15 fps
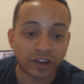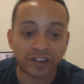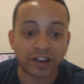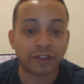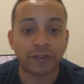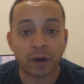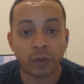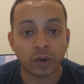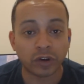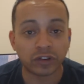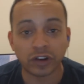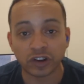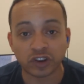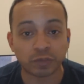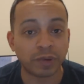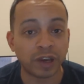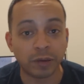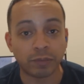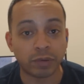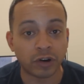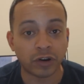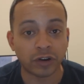I said if I went to the
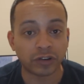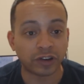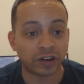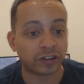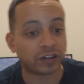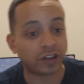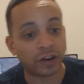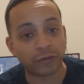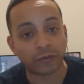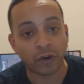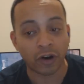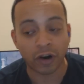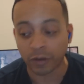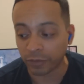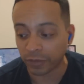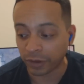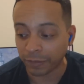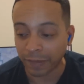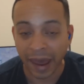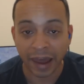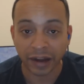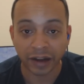speed burst and stiff arm
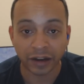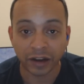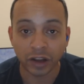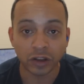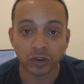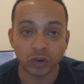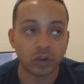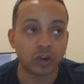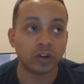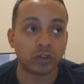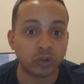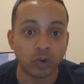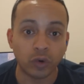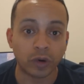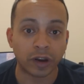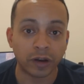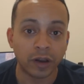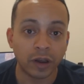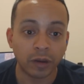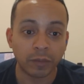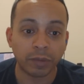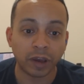and Madden, you couldn't do it
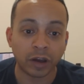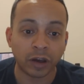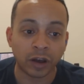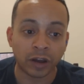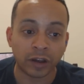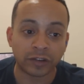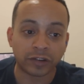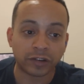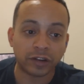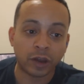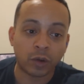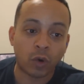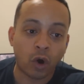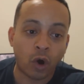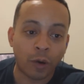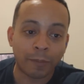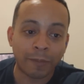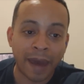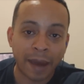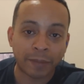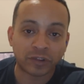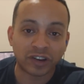because they were all
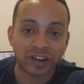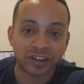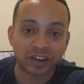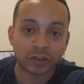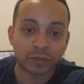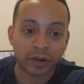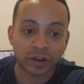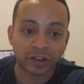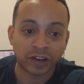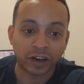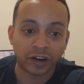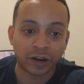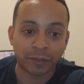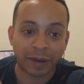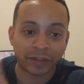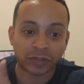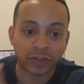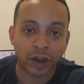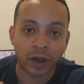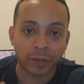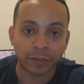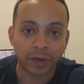mapped to the six buttons here, and my
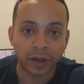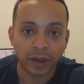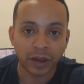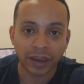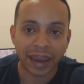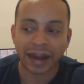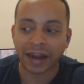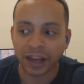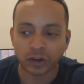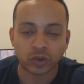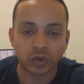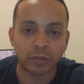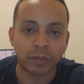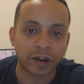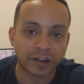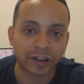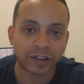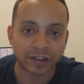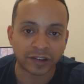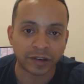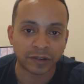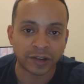thumb can't hit two buttons at
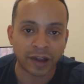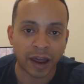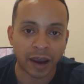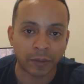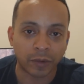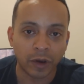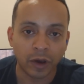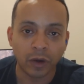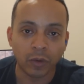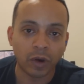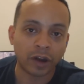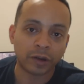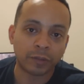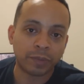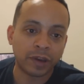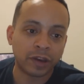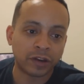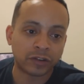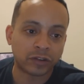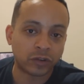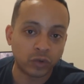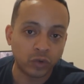the same time. On the
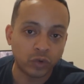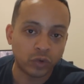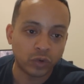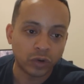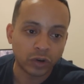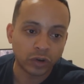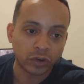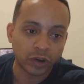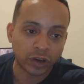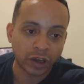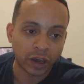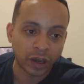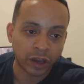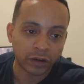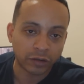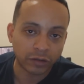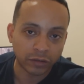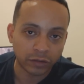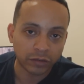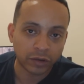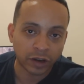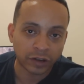PS2, you can hit
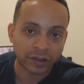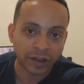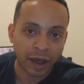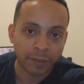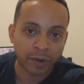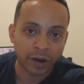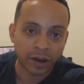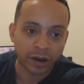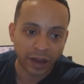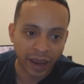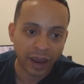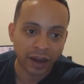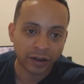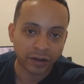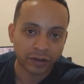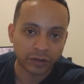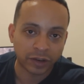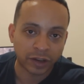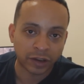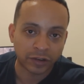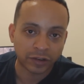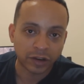a top button and
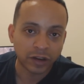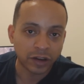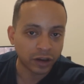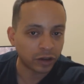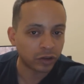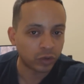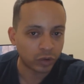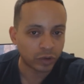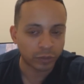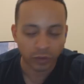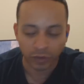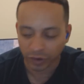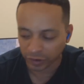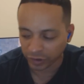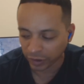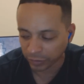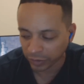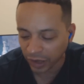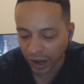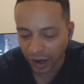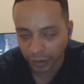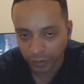this and do the move at the same
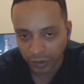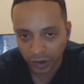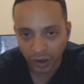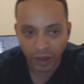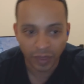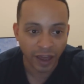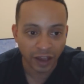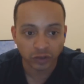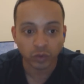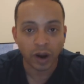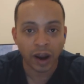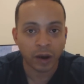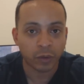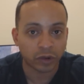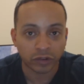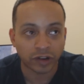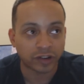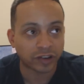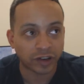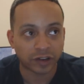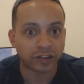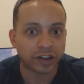time. That's why with
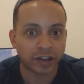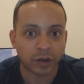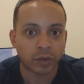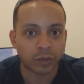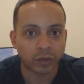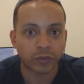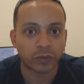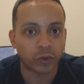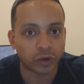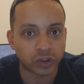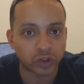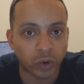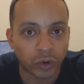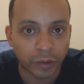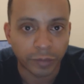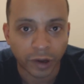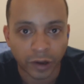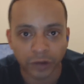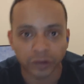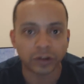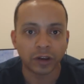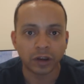360 they went with four shoulder
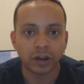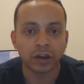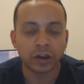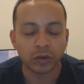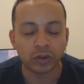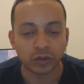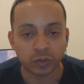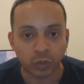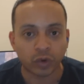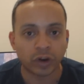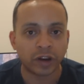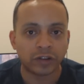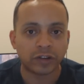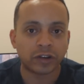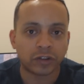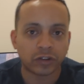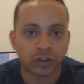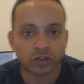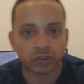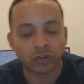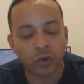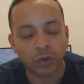buttons. It was more easier to
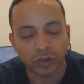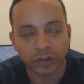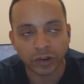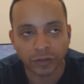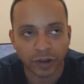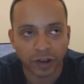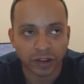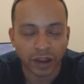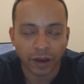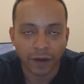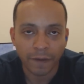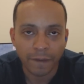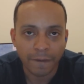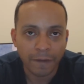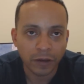control and stuff like that.